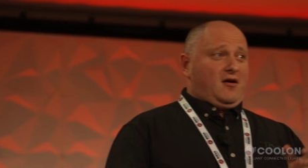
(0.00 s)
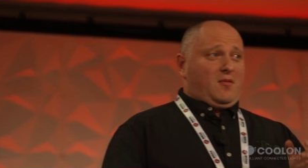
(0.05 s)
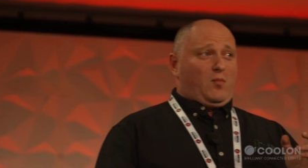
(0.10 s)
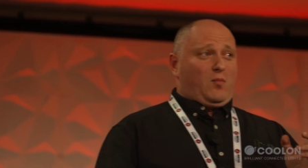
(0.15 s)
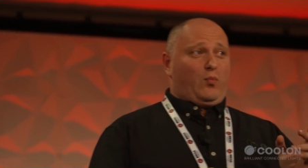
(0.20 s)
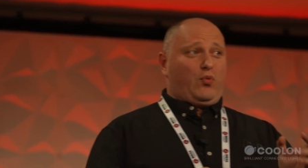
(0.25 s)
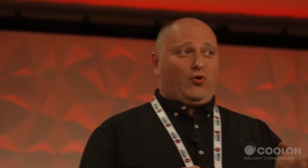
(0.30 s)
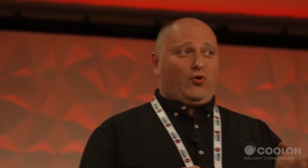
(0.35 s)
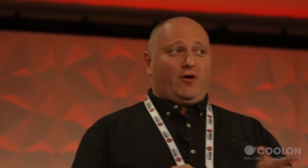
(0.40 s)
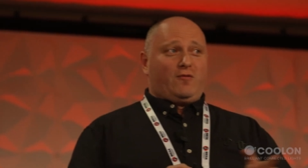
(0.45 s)

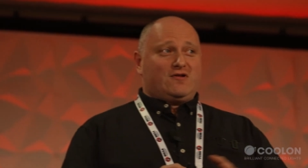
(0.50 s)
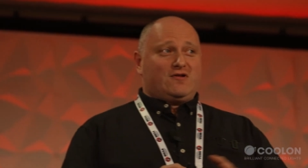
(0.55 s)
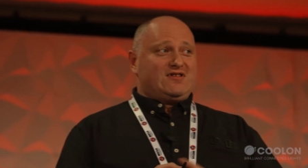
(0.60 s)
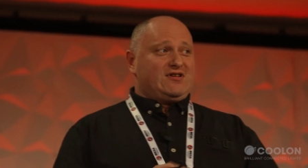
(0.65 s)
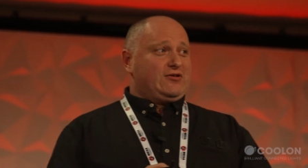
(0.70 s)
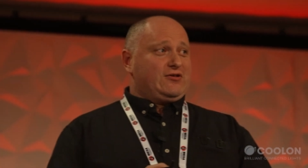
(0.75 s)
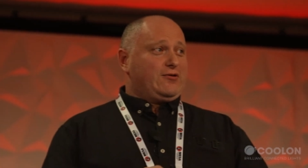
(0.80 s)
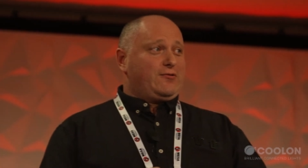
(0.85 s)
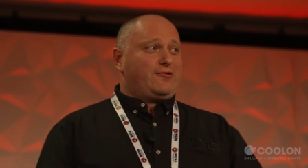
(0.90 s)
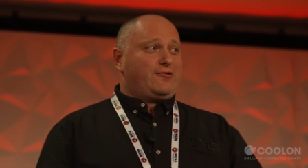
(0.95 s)
Boy, was he
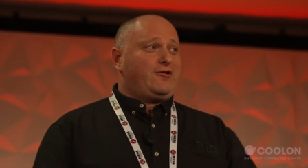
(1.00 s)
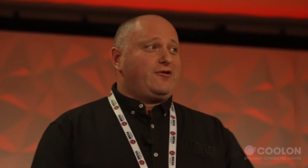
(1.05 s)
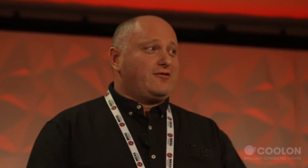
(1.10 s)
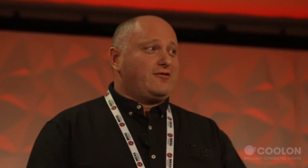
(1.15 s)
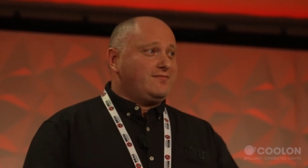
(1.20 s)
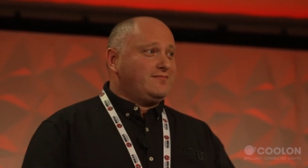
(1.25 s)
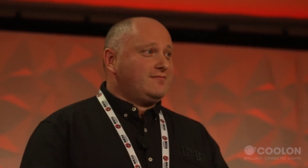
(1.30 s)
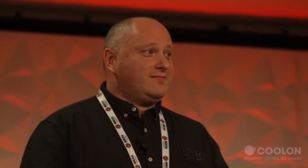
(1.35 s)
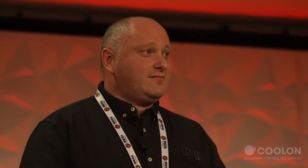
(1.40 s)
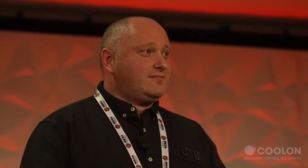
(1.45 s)
not
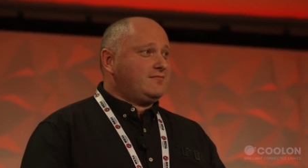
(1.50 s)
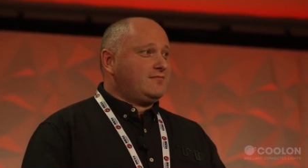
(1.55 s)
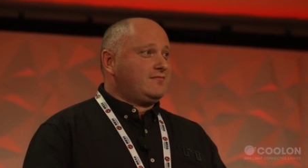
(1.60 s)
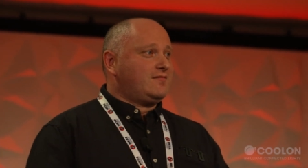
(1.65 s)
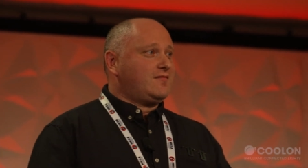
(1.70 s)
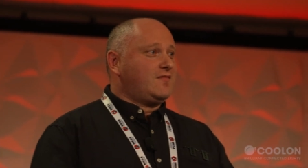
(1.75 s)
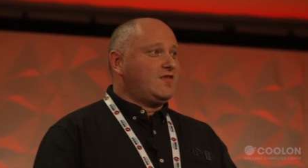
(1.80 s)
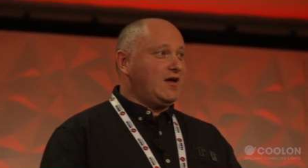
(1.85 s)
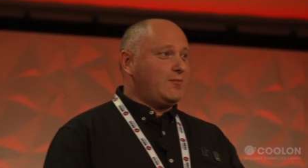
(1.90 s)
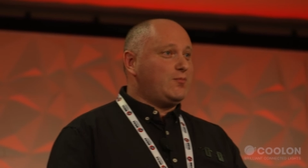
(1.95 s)
wrong.
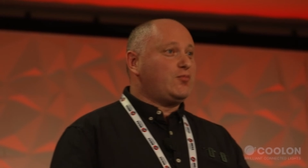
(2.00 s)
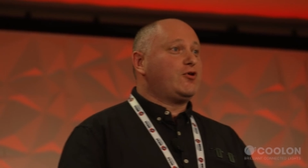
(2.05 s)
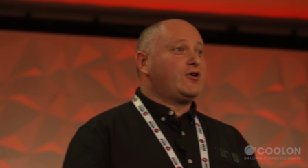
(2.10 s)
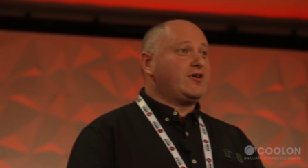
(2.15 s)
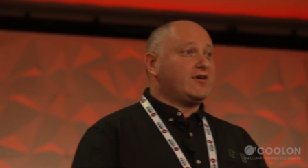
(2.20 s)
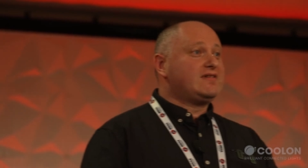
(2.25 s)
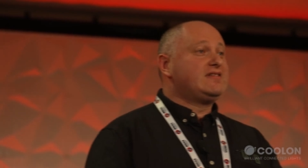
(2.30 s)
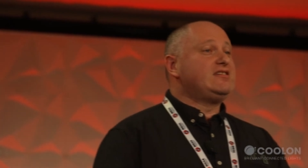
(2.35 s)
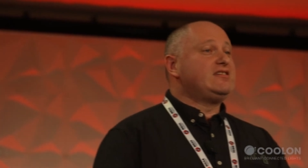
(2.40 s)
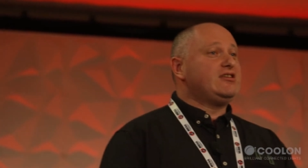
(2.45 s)
That
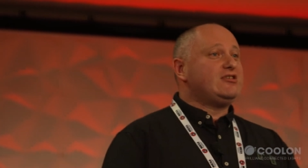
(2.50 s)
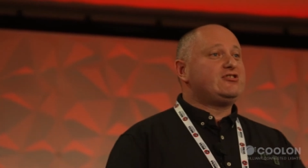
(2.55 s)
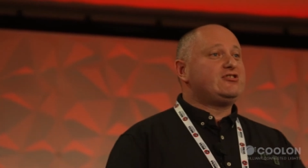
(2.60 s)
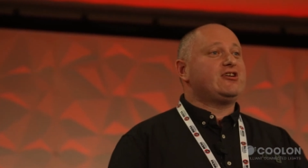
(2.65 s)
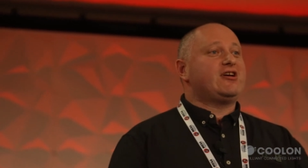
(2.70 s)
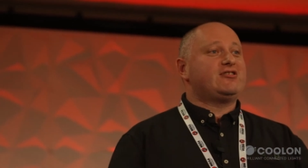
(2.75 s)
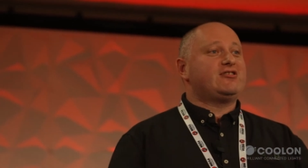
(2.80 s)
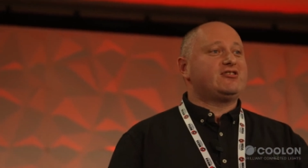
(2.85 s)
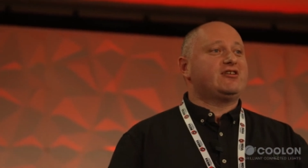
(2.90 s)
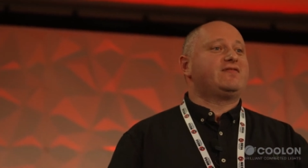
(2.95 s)
product did
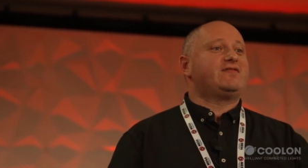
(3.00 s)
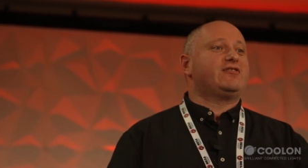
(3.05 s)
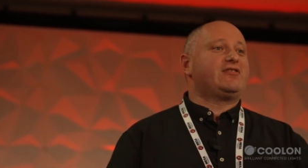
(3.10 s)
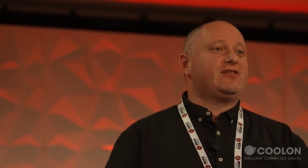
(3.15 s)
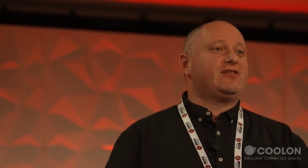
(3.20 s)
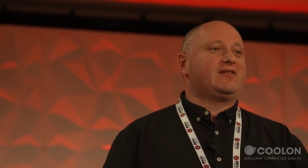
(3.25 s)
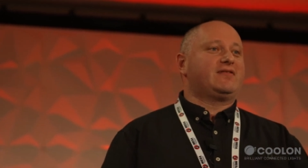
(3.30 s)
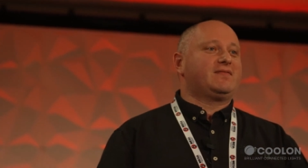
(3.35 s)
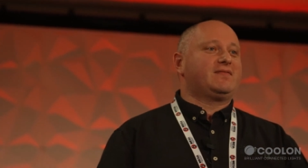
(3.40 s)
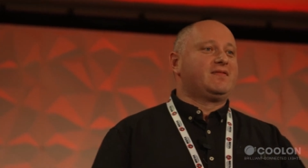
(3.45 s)
change everything.